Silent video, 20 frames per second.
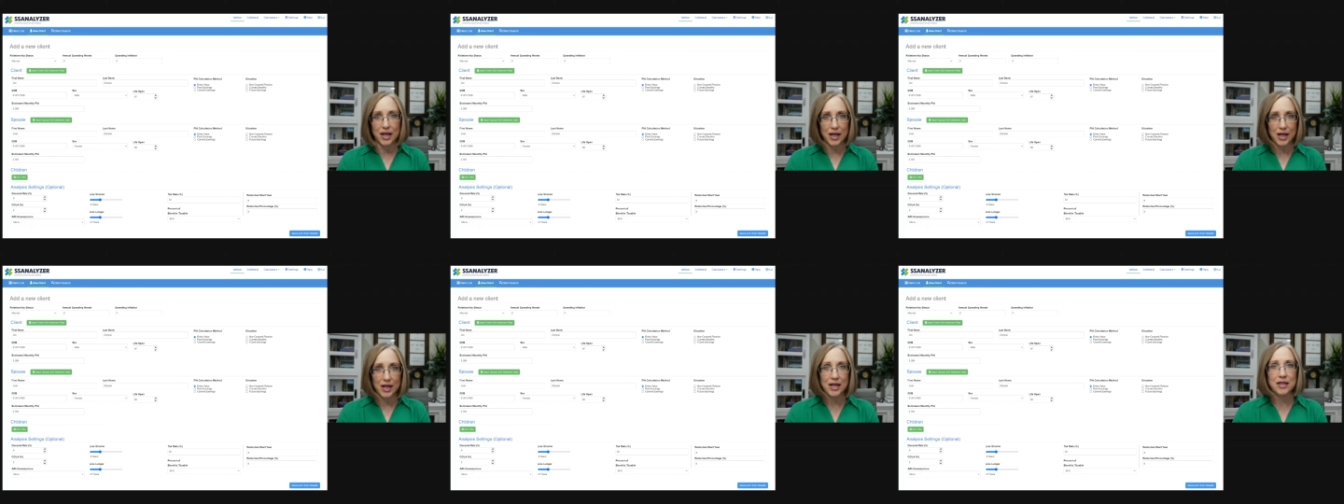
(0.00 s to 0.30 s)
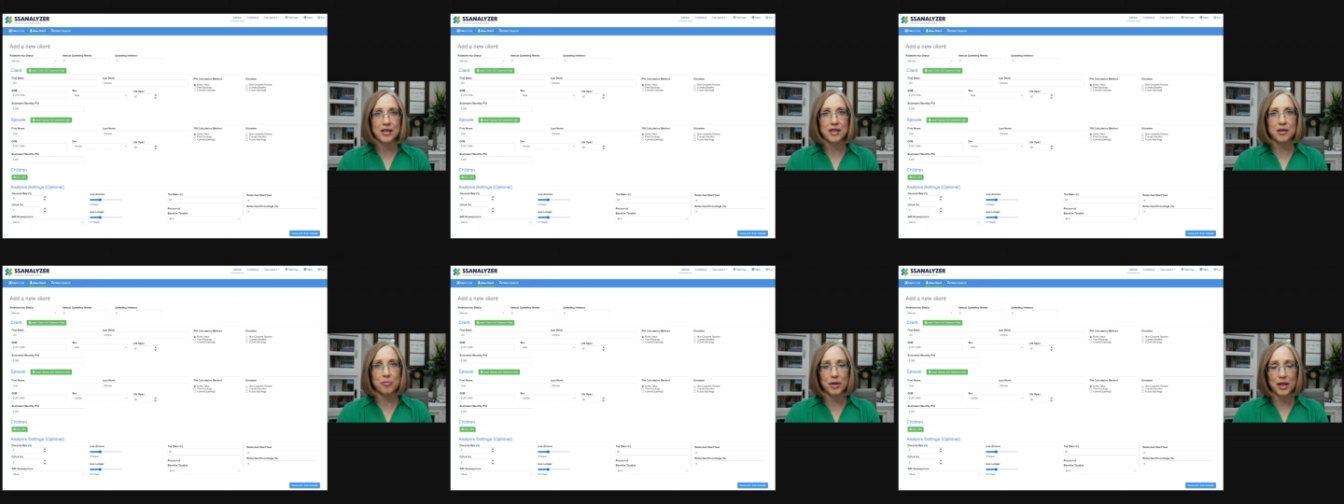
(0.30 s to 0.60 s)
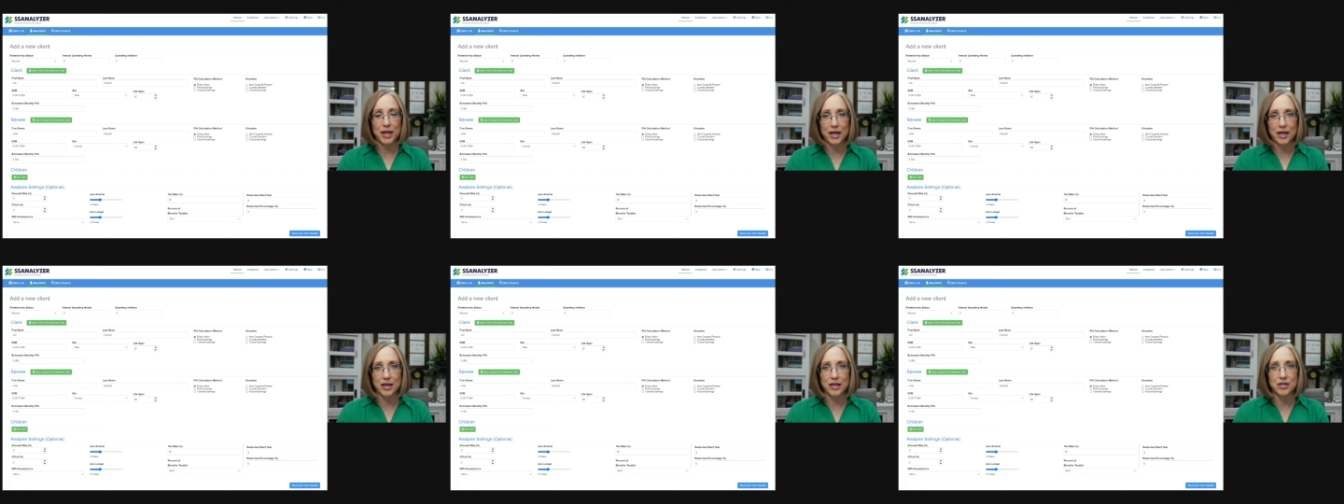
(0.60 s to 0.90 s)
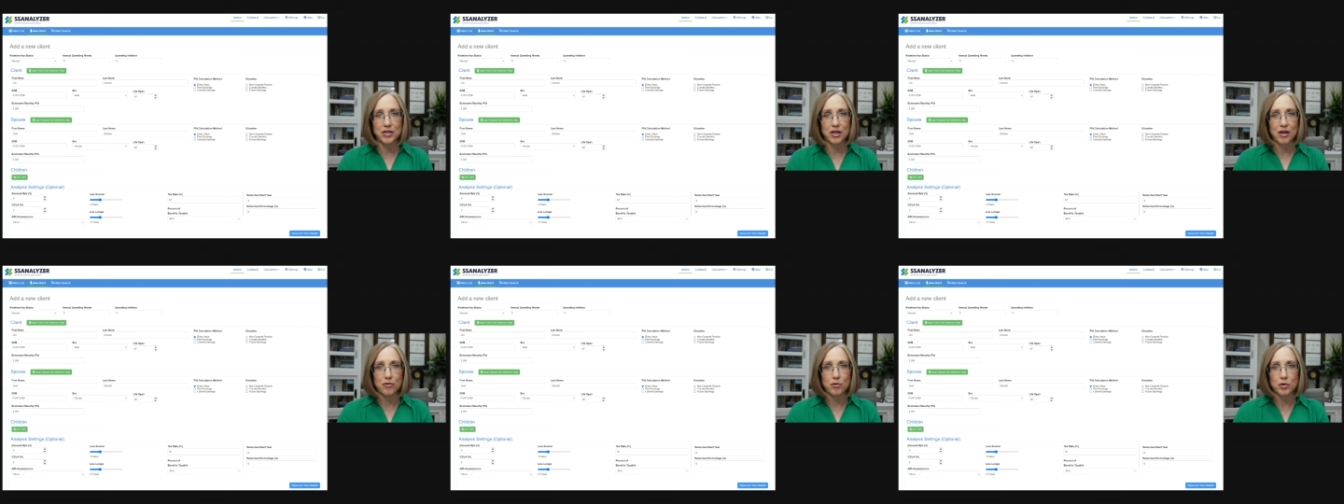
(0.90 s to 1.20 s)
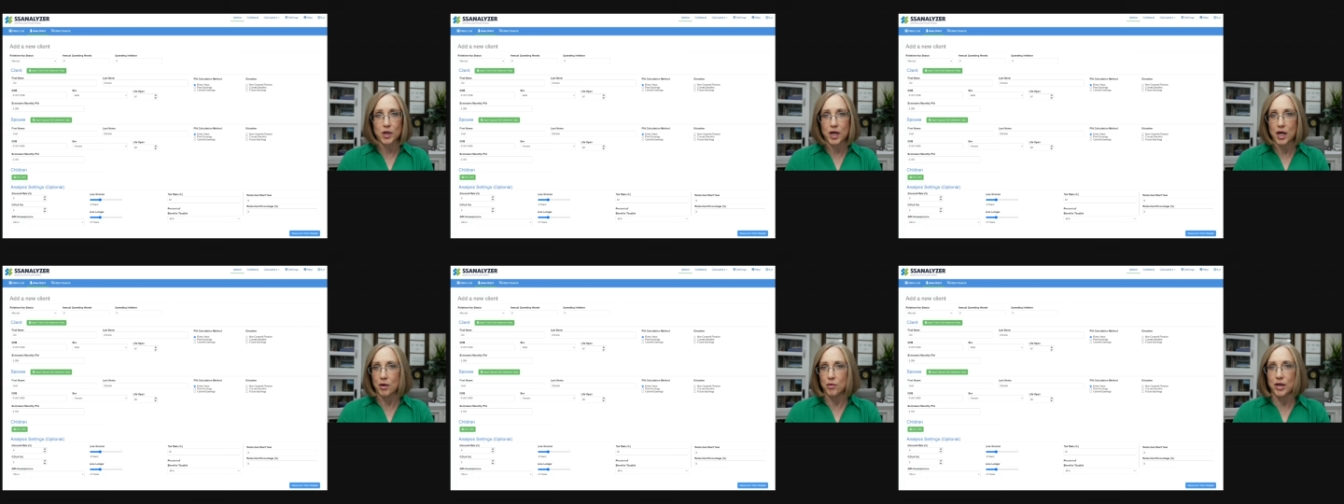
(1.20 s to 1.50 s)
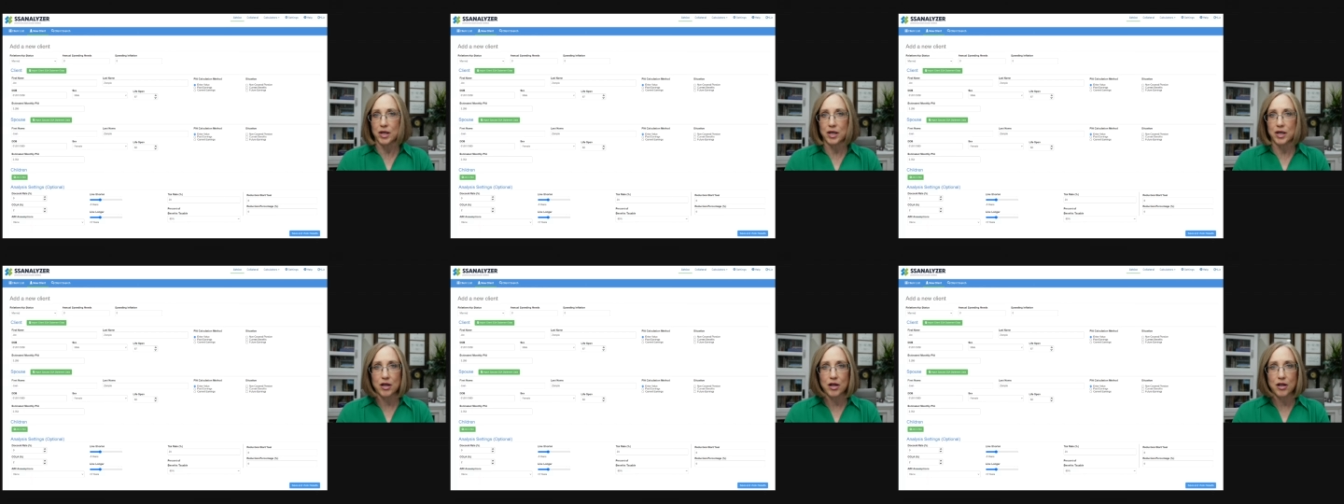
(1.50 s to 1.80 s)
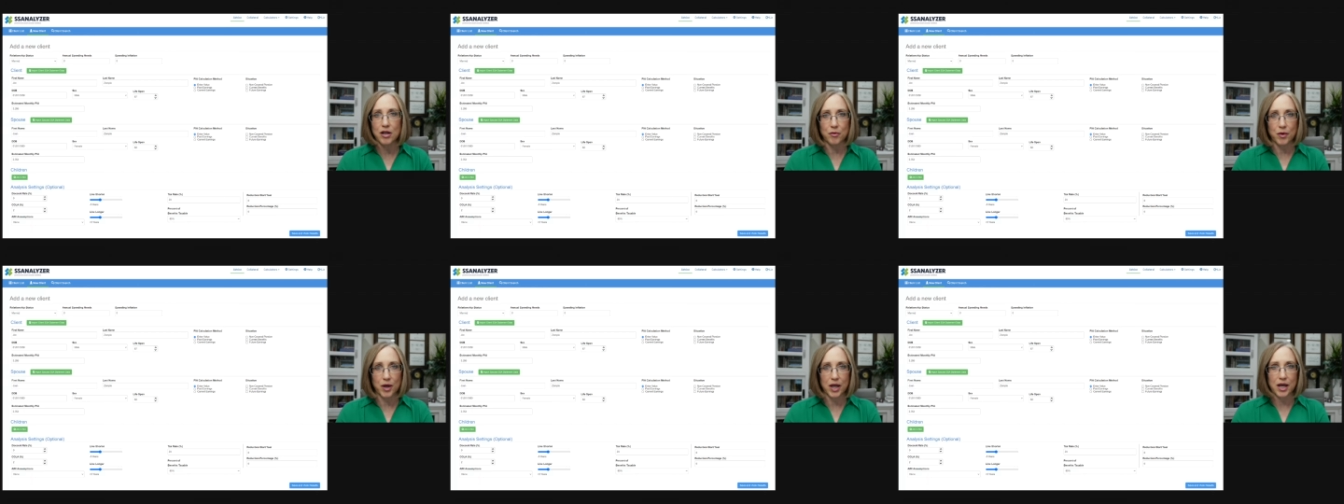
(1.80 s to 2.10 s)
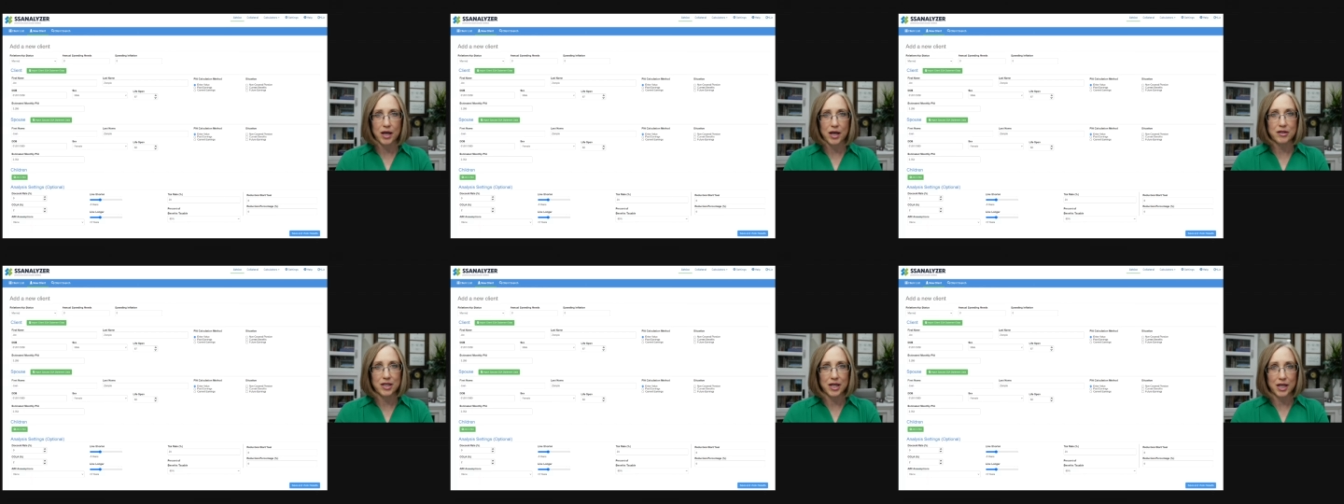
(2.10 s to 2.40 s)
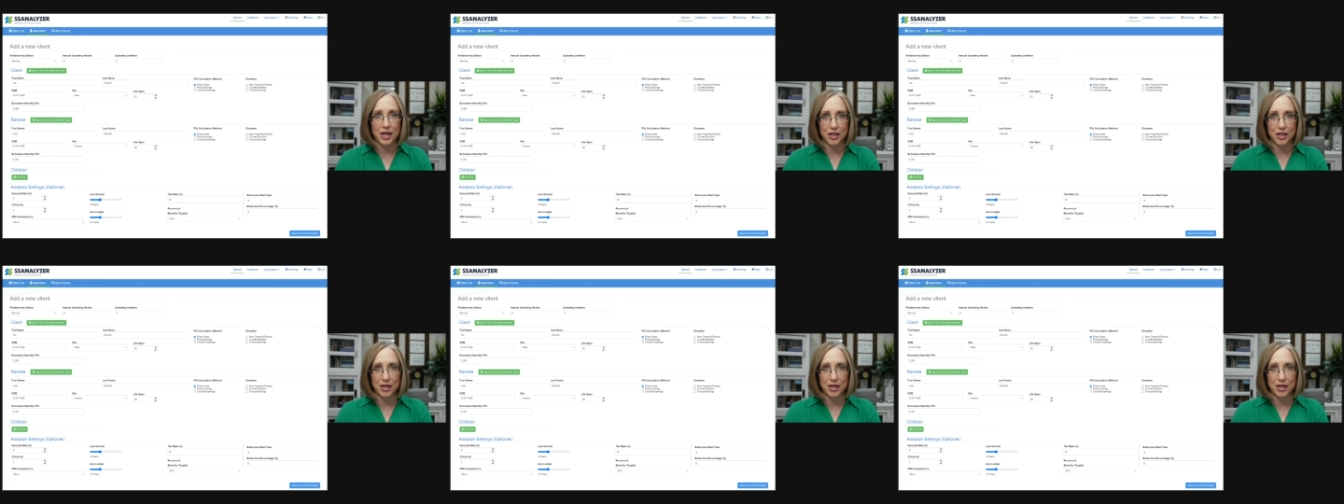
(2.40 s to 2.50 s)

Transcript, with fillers: In the planning software, I run it all the way out to